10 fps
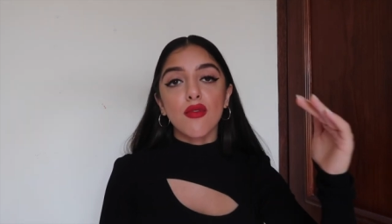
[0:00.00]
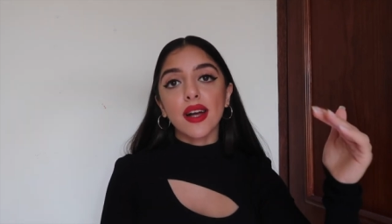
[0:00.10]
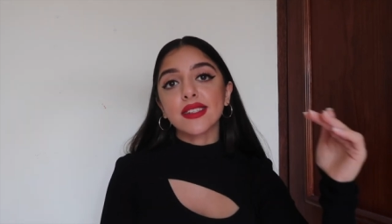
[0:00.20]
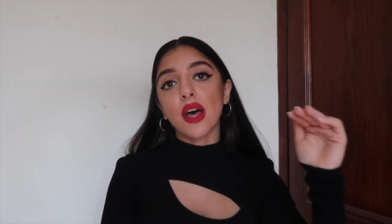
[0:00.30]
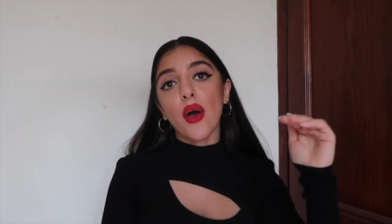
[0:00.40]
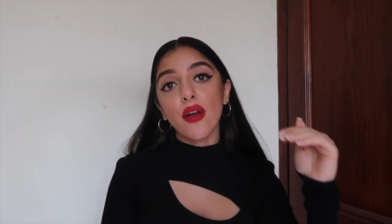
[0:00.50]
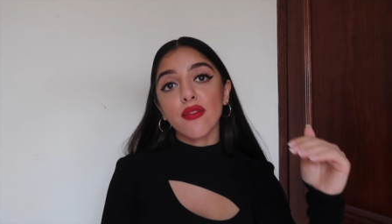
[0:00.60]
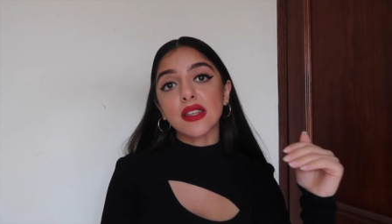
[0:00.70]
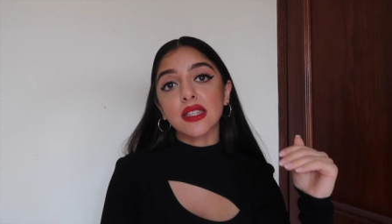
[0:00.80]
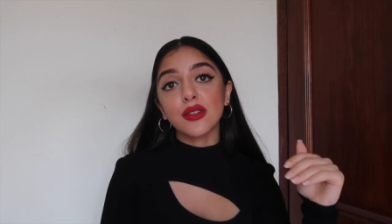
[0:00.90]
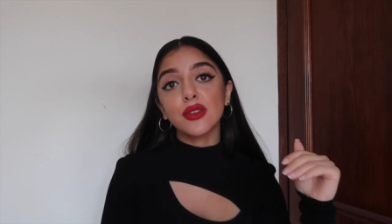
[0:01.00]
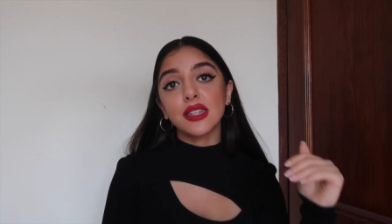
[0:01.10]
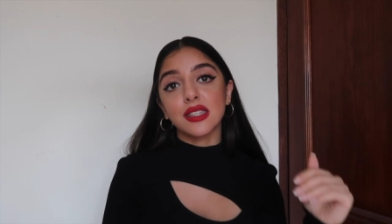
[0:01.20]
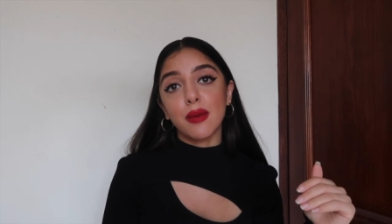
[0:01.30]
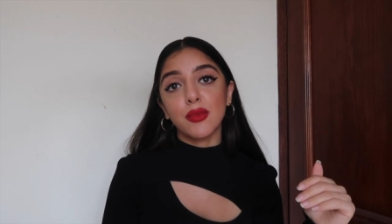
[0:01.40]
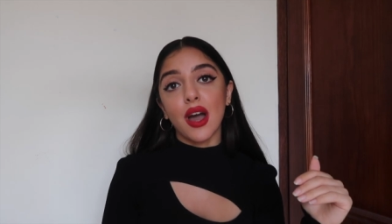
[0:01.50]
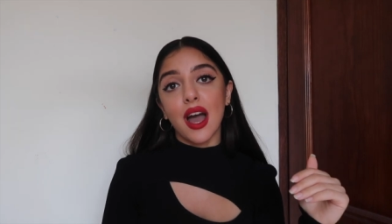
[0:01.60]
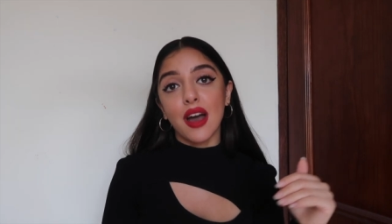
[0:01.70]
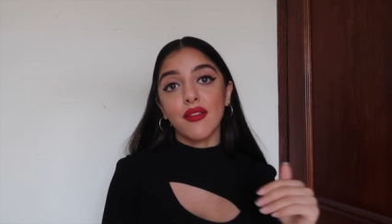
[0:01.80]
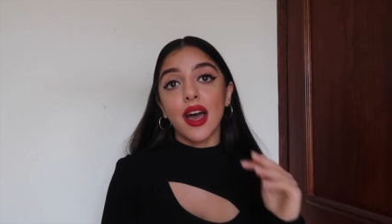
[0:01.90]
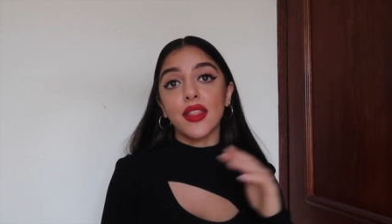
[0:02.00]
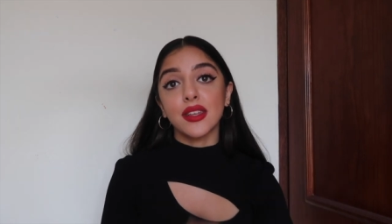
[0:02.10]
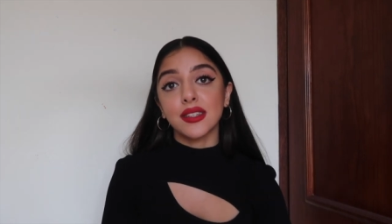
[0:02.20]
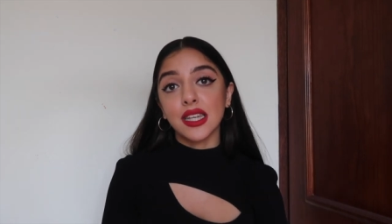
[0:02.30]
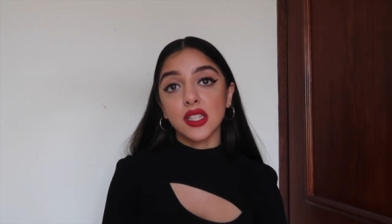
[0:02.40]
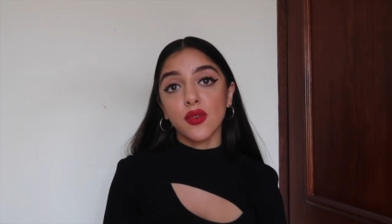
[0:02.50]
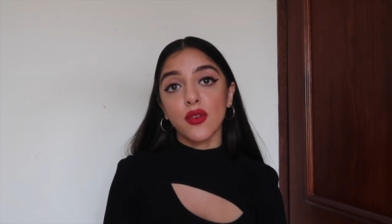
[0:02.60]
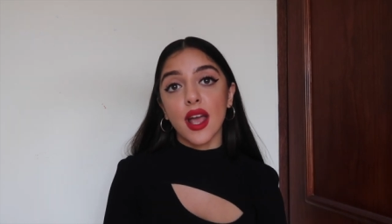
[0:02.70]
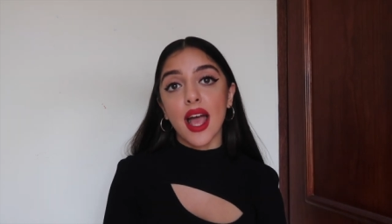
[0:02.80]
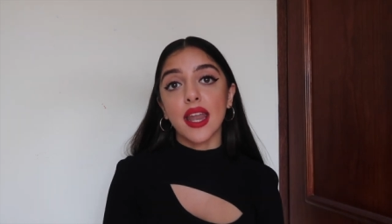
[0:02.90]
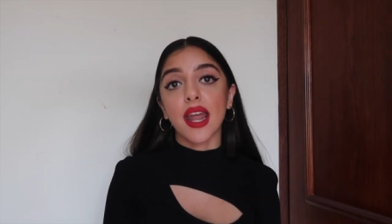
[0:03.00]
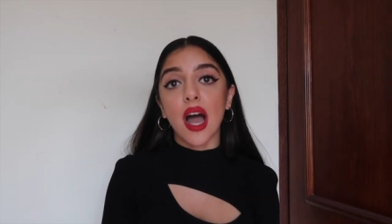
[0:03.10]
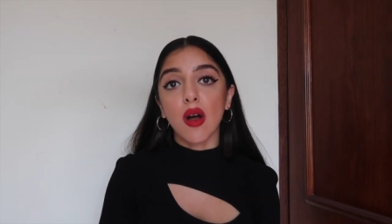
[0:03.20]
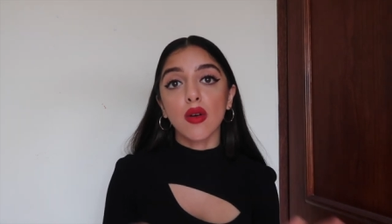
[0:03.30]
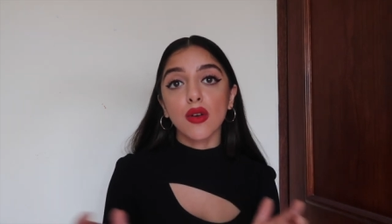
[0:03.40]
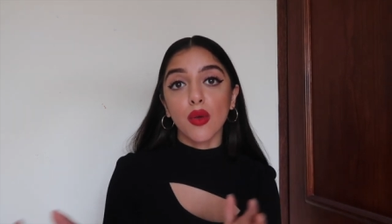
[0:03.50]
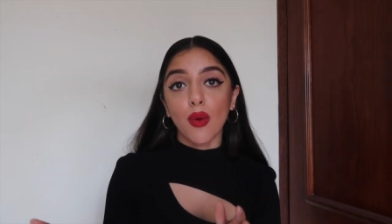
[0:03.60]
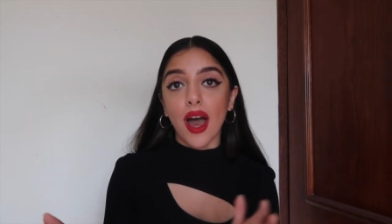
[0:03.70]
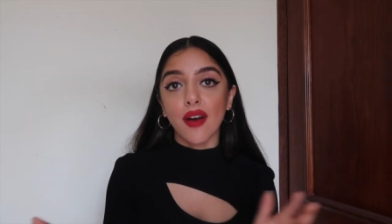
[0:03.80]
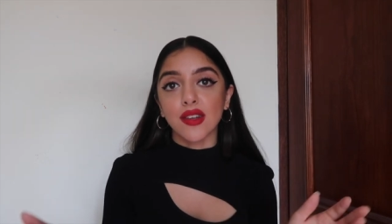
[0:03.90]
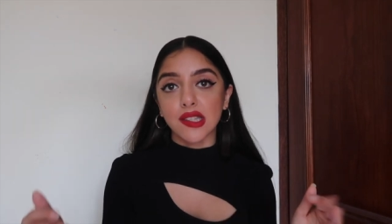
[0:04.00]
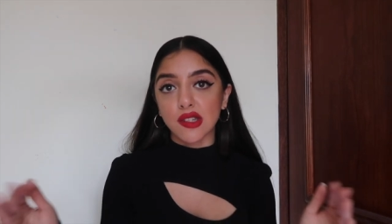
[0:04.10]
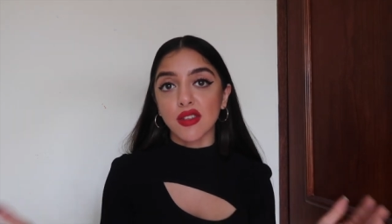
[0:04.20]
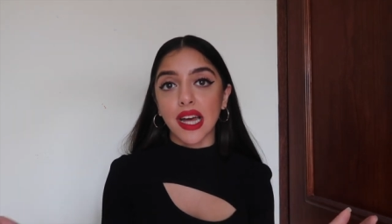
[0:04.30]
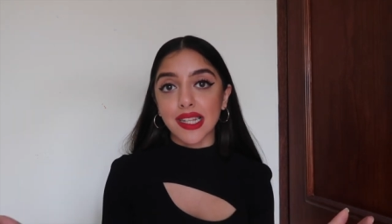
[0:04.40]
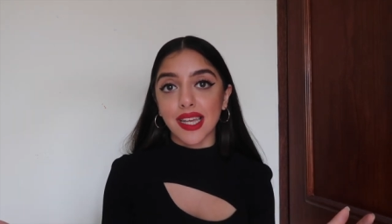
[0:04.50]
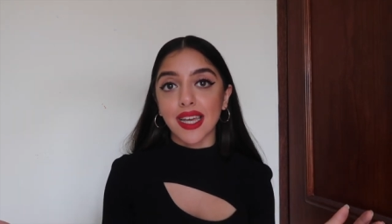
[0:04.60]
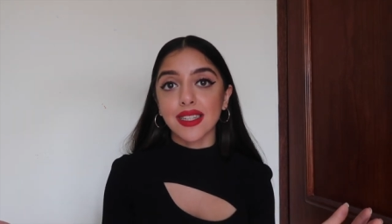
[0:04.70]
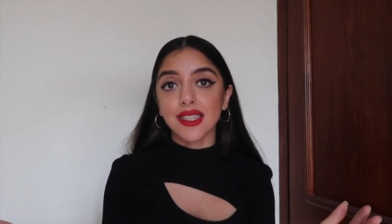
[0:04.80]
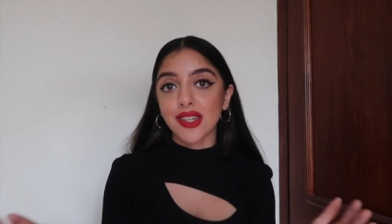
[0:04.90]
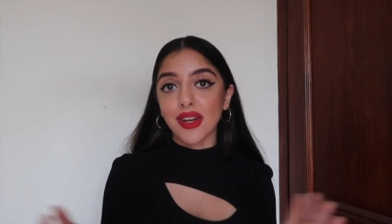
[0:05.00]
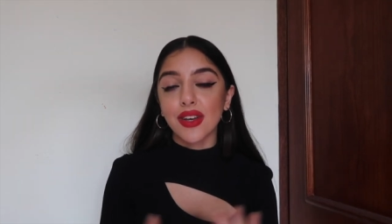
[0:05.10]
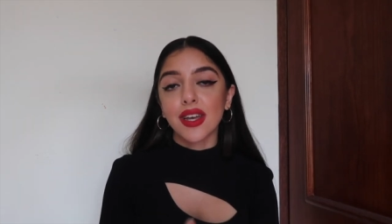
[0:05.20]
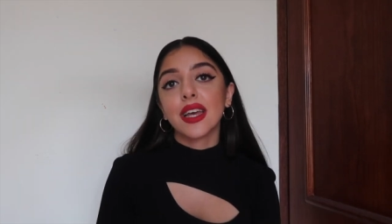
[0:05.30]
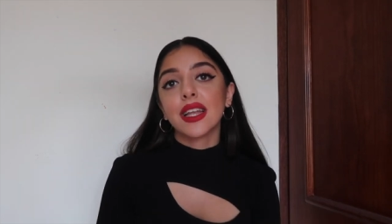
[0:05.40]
Write out every single exam you have and the dates for it and how long you have until that date. So